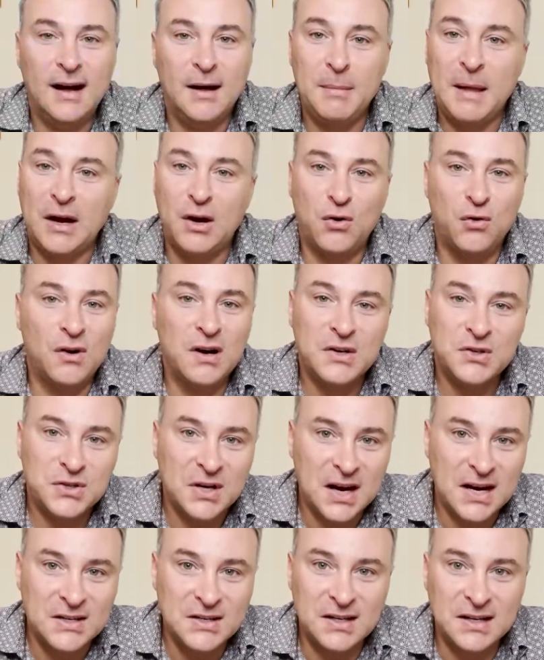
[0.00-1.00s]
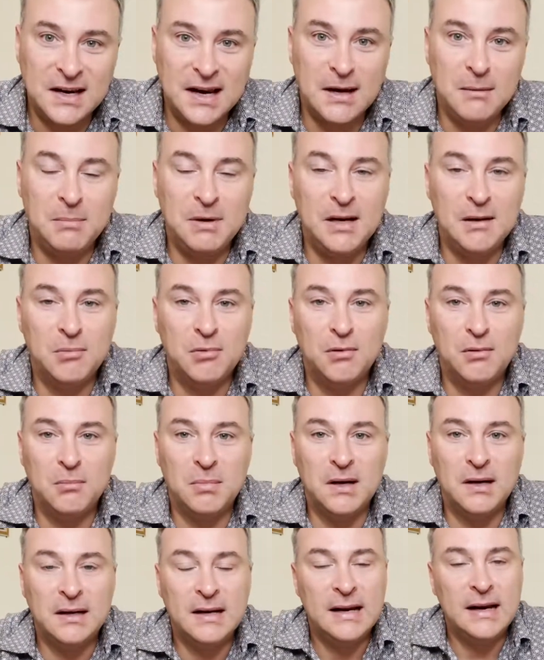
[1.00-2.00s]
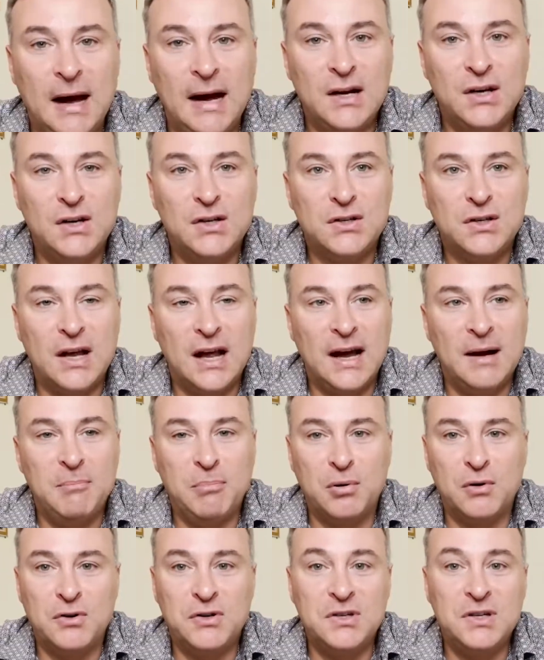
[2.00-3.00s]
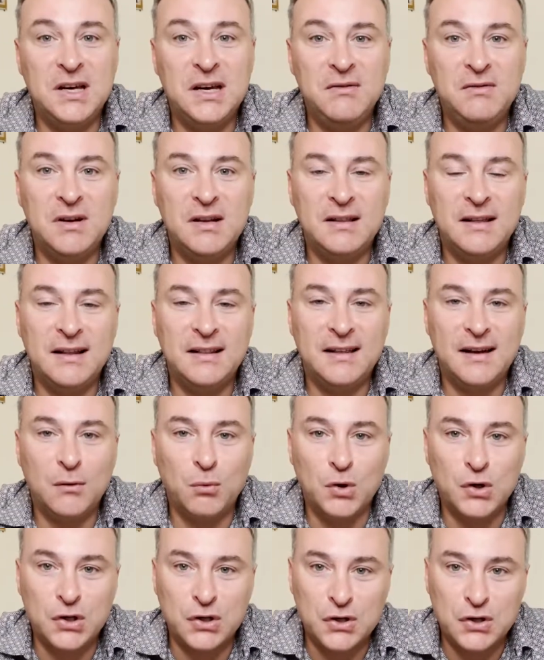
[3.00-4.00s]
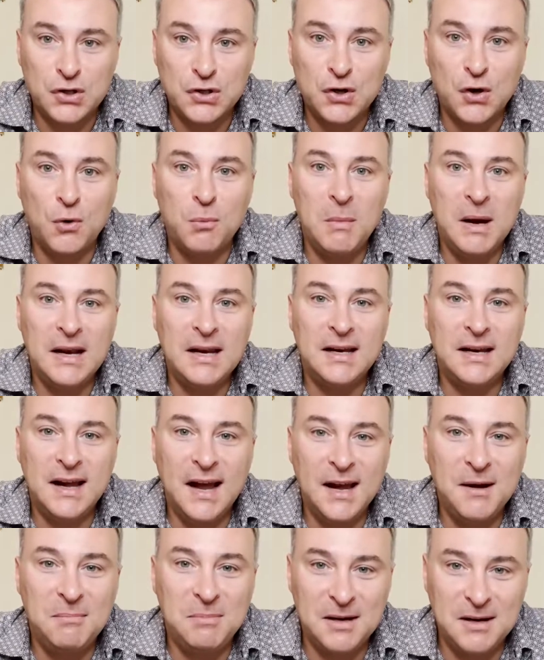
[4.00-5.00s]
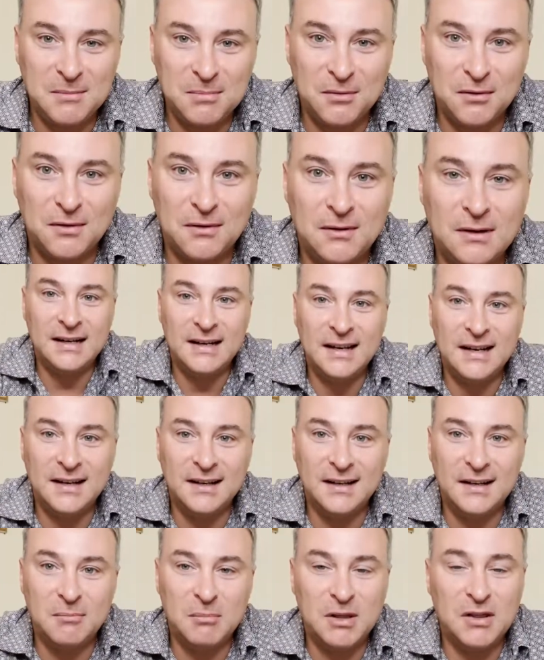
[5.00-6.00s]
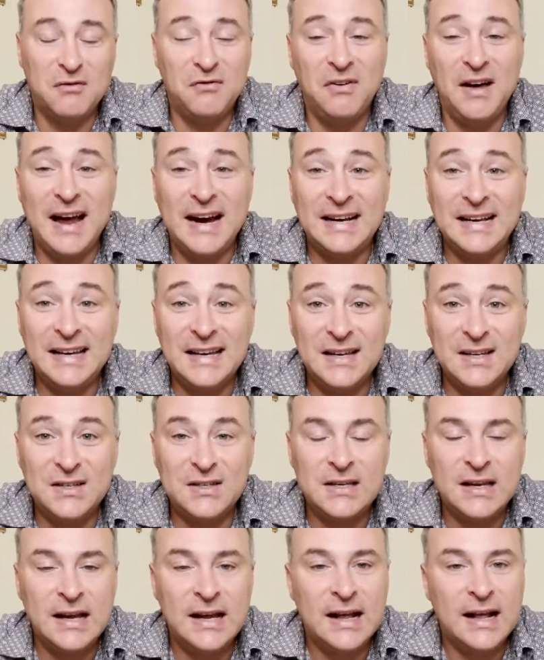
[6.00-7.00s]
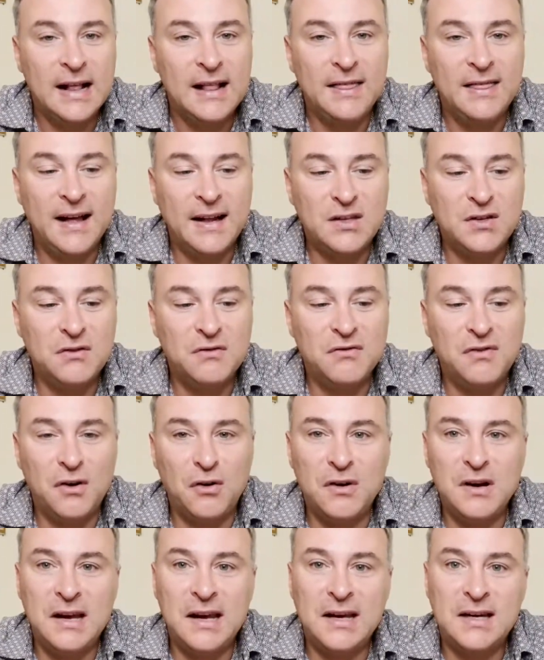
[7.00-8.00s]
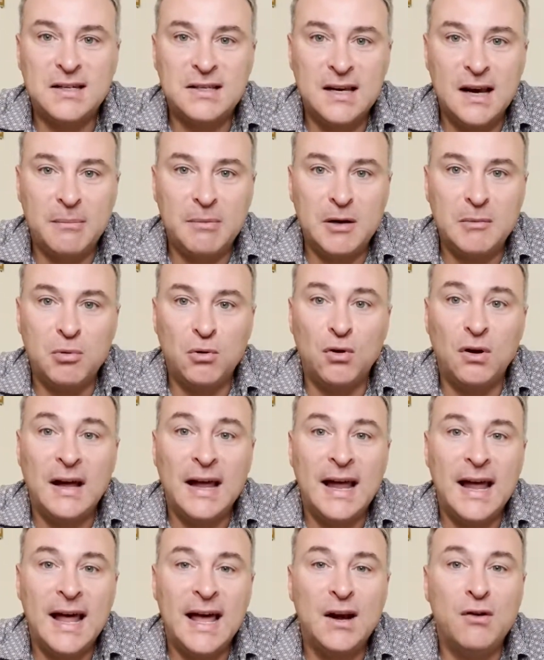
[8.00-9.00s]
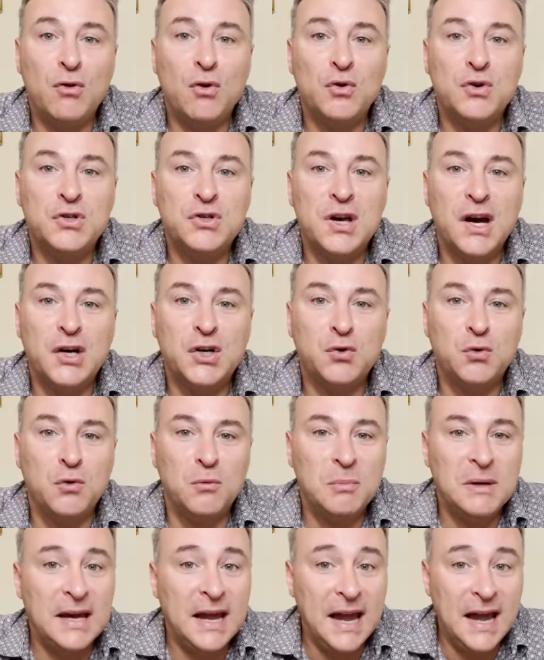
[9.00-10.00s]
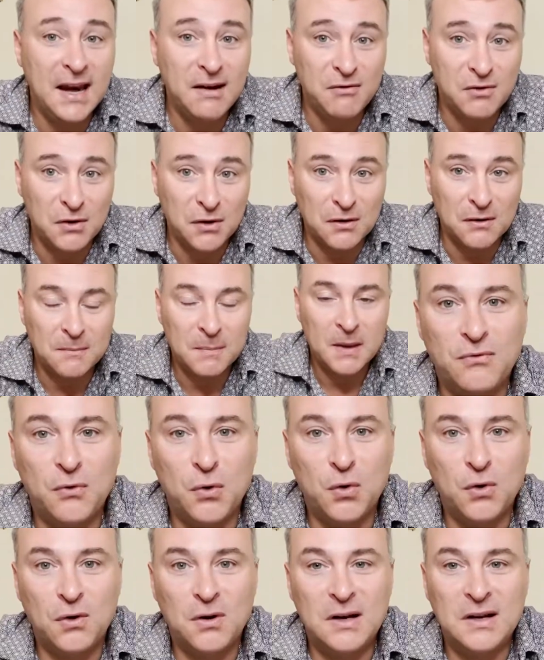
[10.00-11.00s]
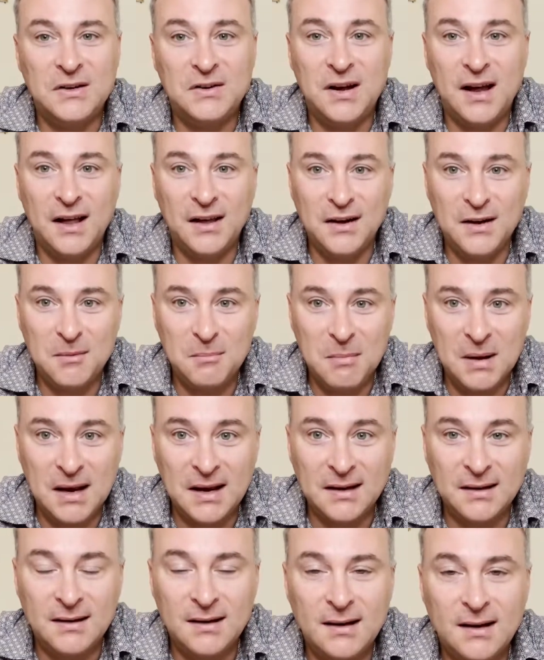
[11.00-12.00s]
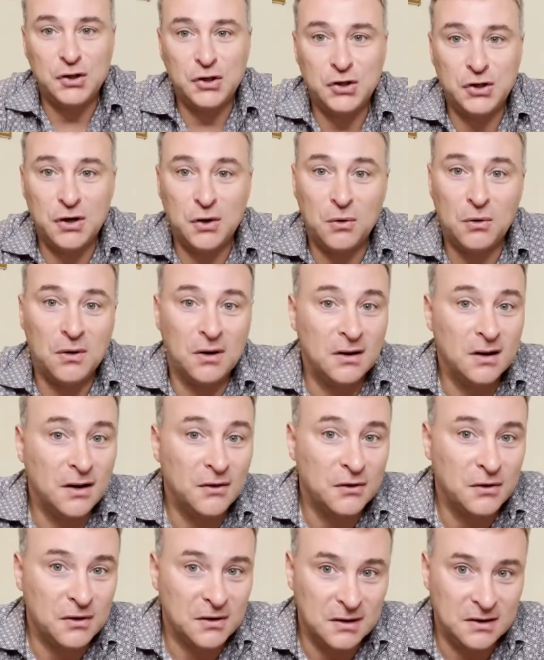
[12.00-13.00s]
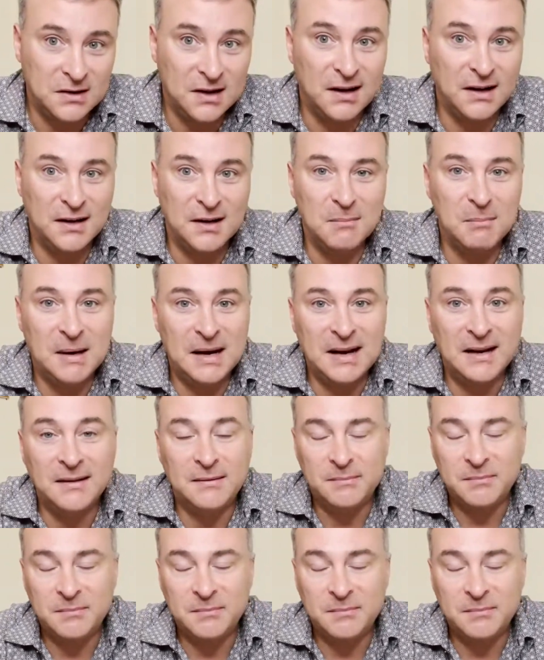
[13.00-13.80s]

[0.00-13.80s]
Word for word: I'm not criticizing gay people, but I just, I perceived it that there were just so many gay people in Italy. But the fact is, that's a very acceptable heterosexual behavior for Italian men to show another Italian man.